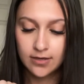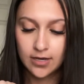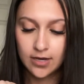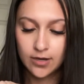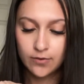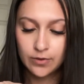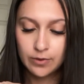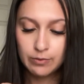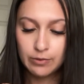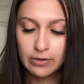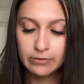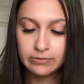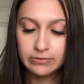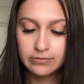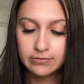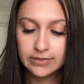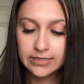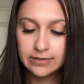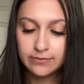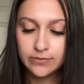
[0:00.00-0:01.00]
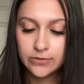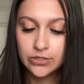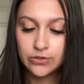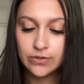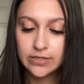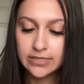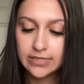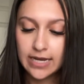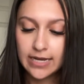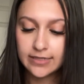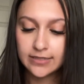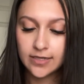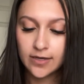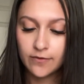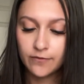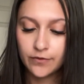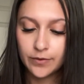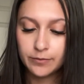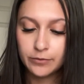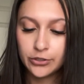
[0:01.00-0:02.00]
I would probably do a size up
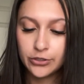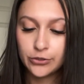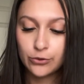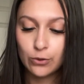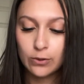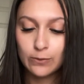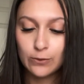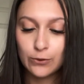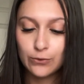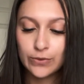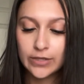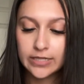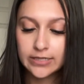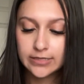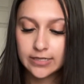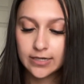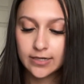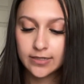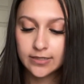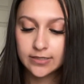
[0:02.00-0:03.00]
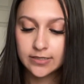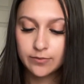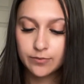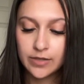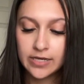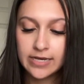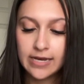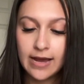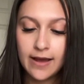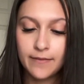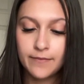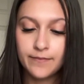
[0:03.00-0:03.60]
from your normal ring size, but yeah,